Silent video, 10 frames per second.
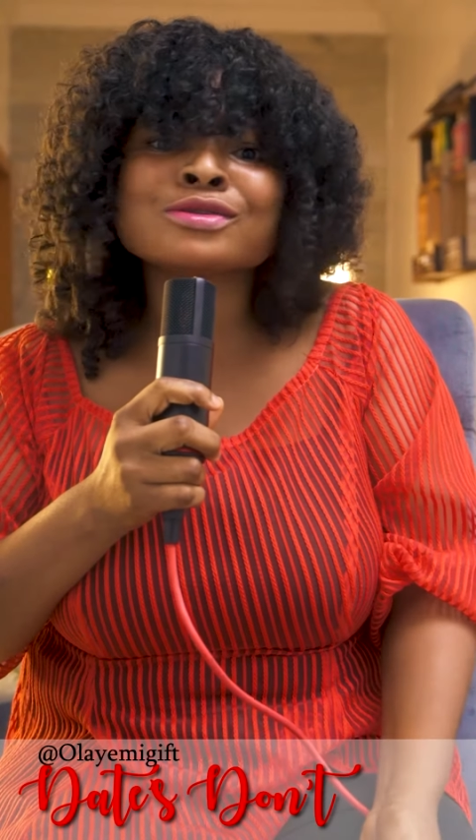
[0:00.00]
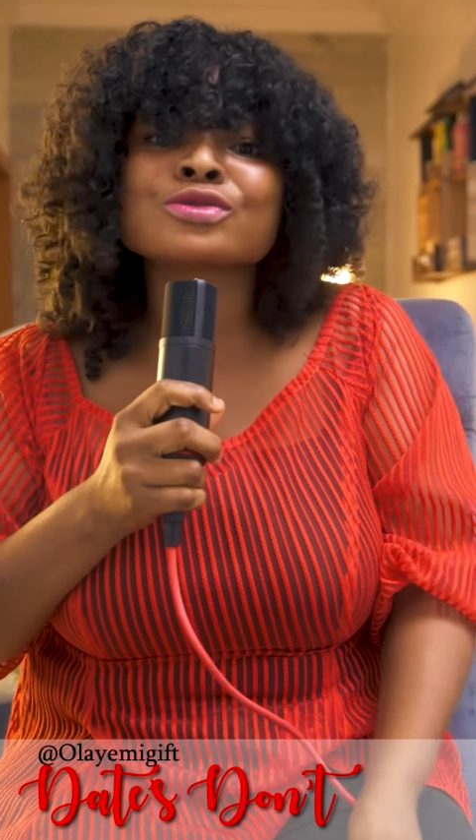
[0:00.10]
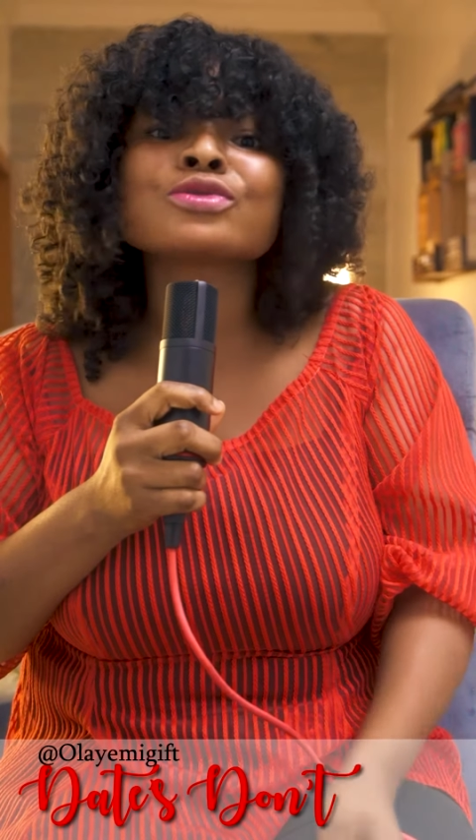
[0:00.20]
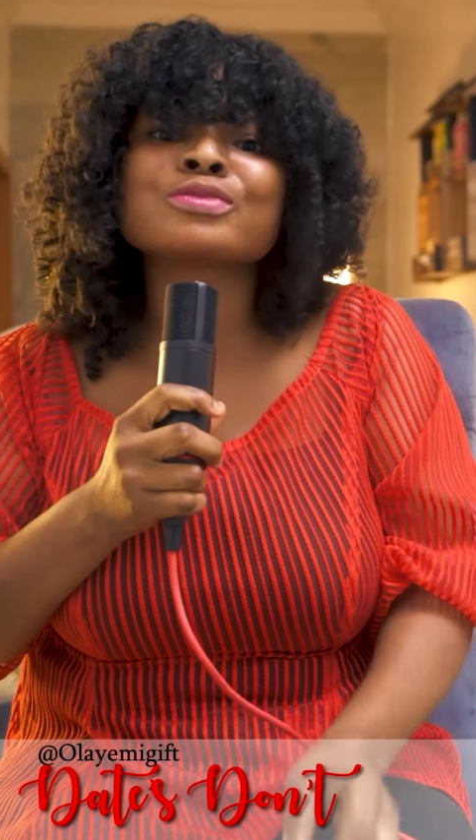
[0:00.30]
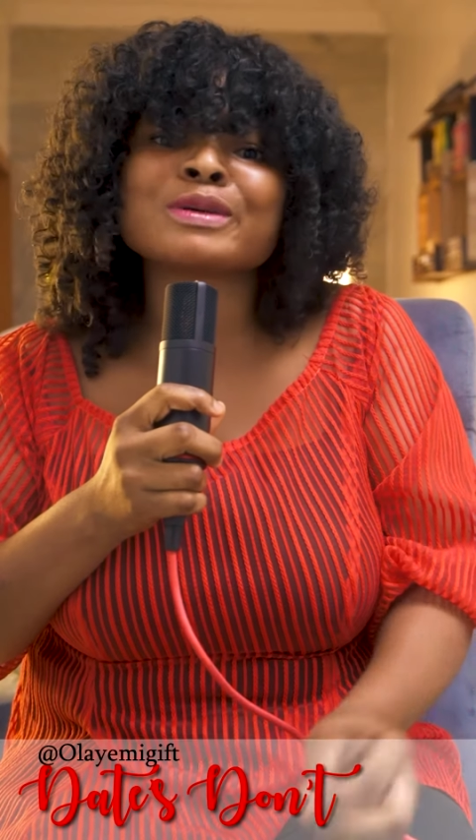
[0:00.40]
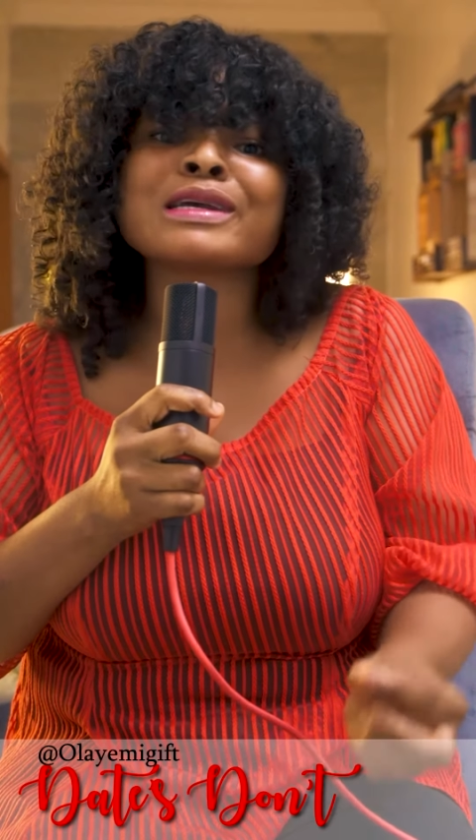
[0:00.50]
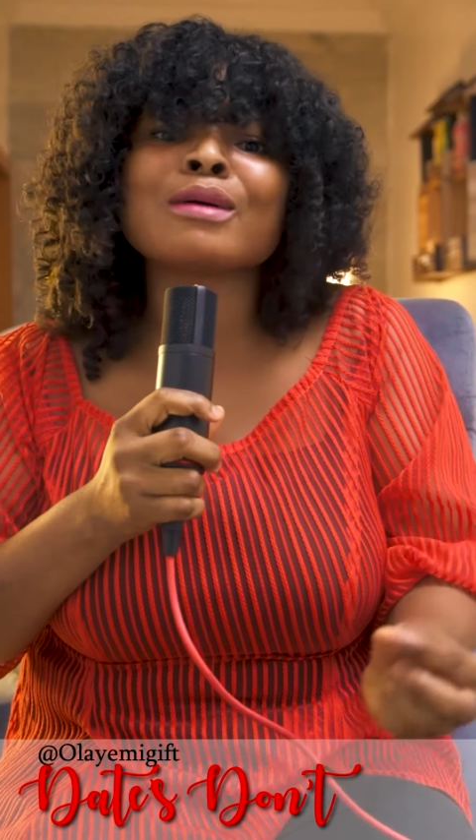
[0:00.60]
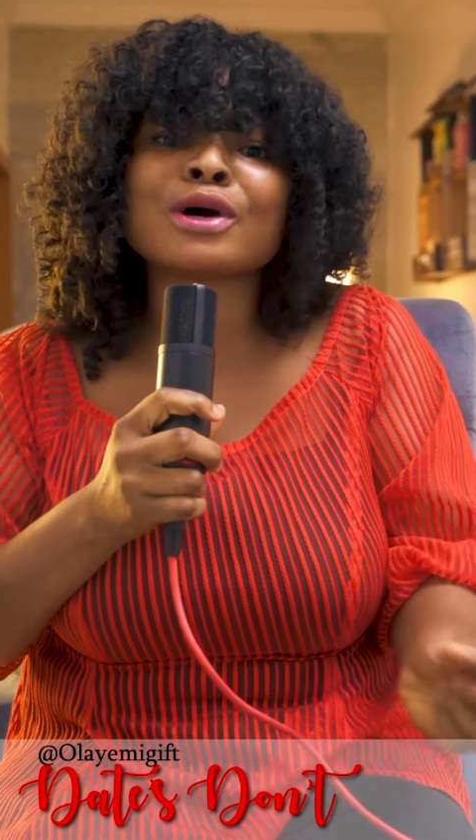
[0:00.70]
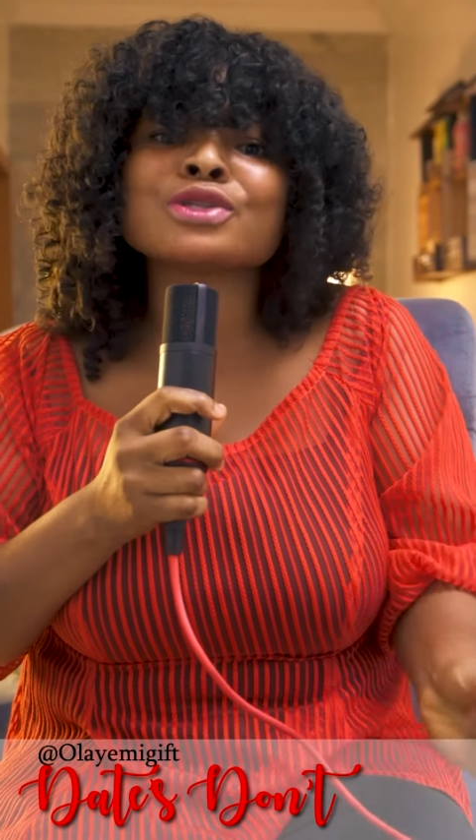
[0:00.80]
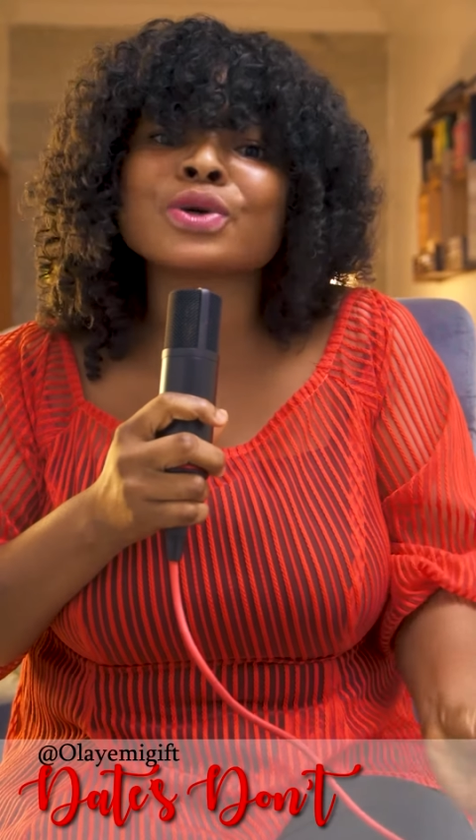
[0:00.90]
so special
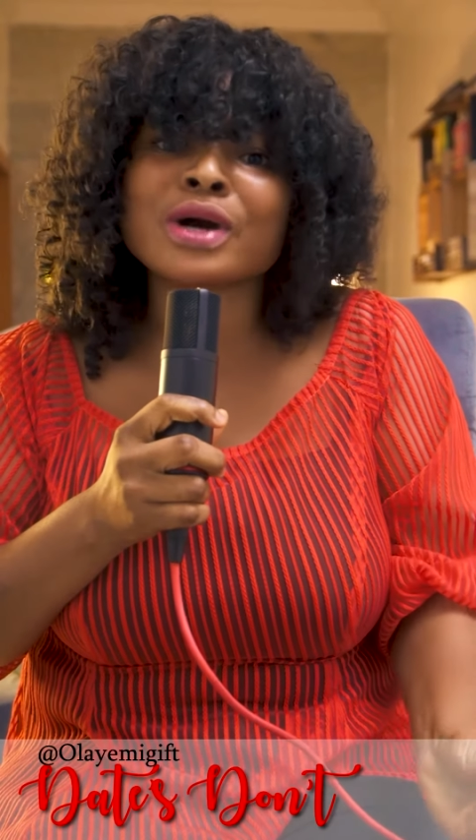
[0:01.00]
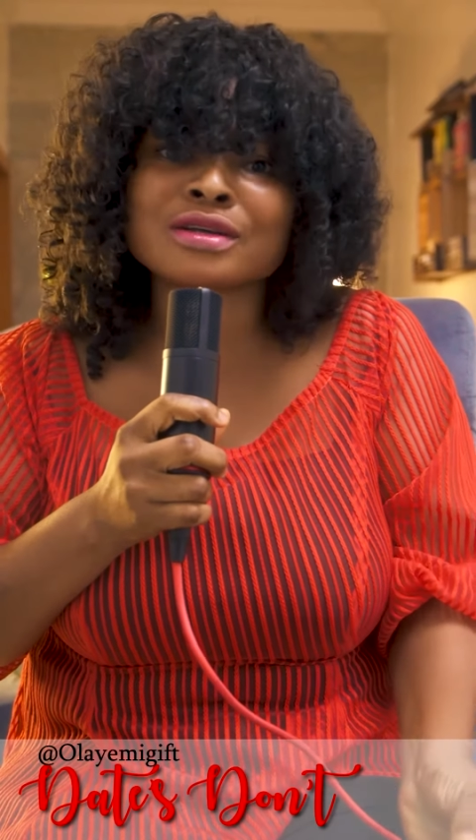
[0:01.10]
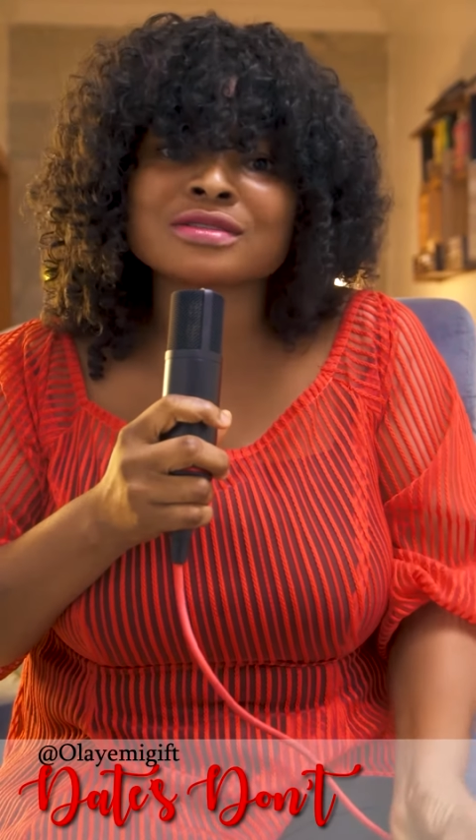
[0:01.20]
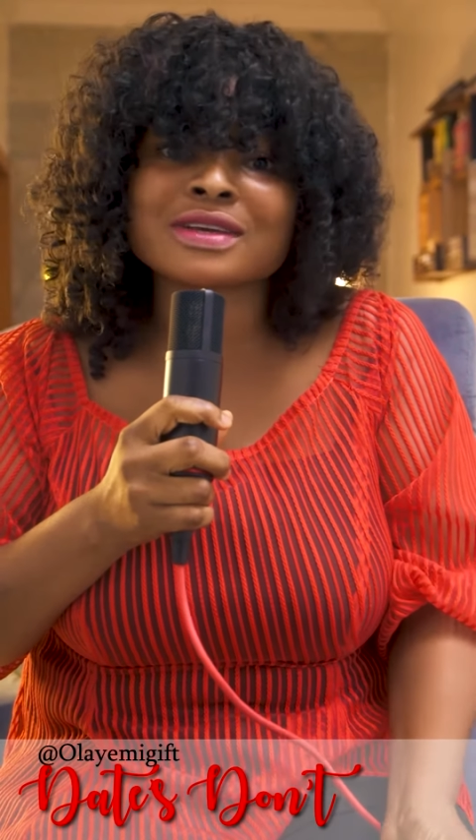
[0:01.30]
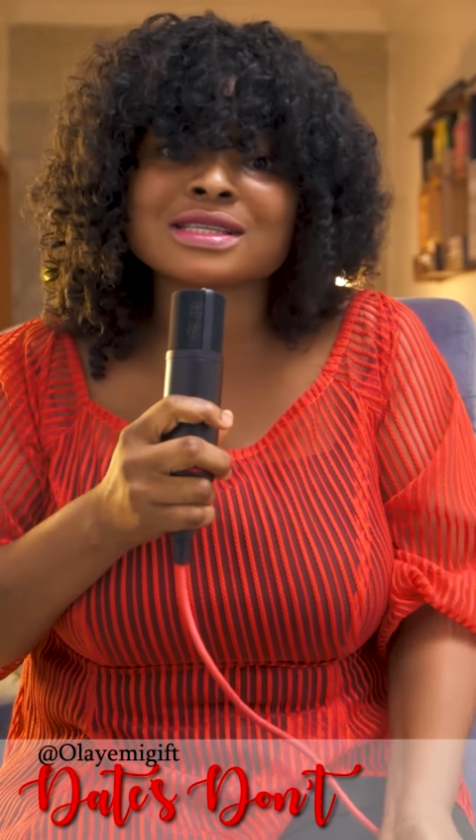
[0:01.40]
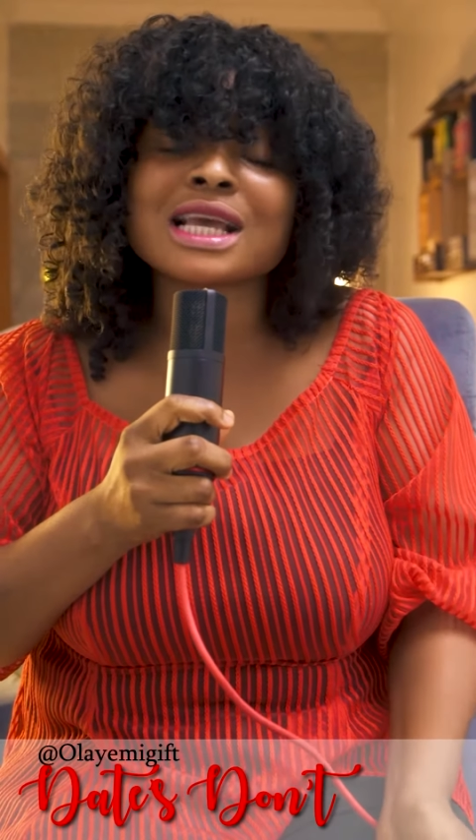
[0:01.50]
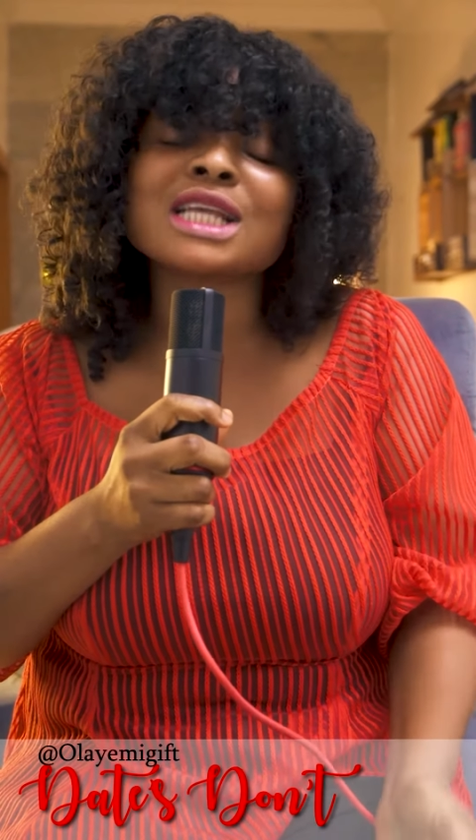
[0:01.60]
about your house first.